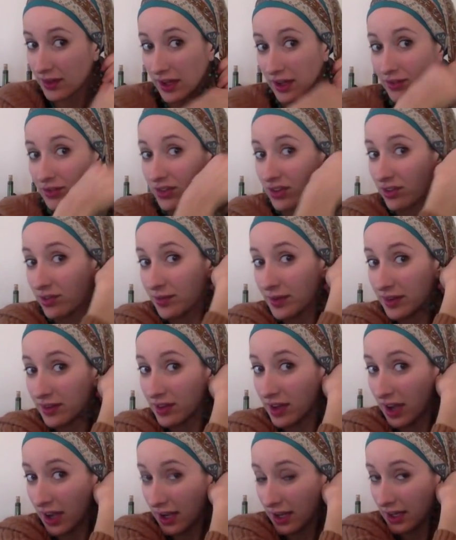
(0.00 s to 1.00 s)
I've just been
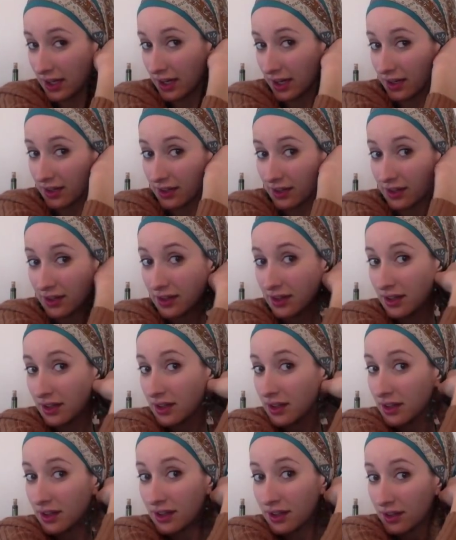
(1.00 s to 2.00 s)
tying it
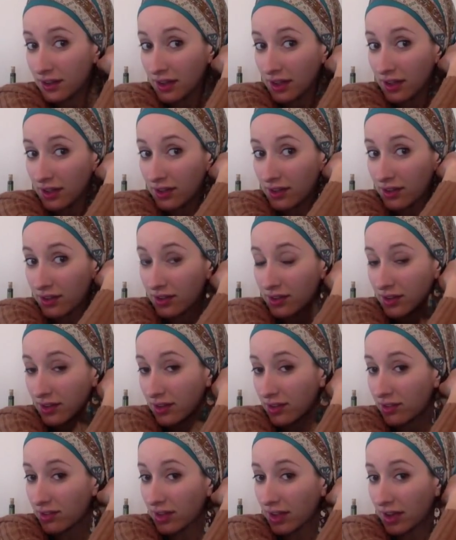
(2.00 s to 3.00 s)
then to
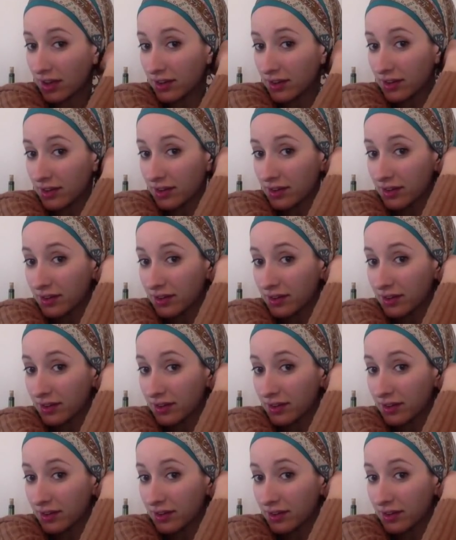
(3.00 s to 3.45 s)
this end.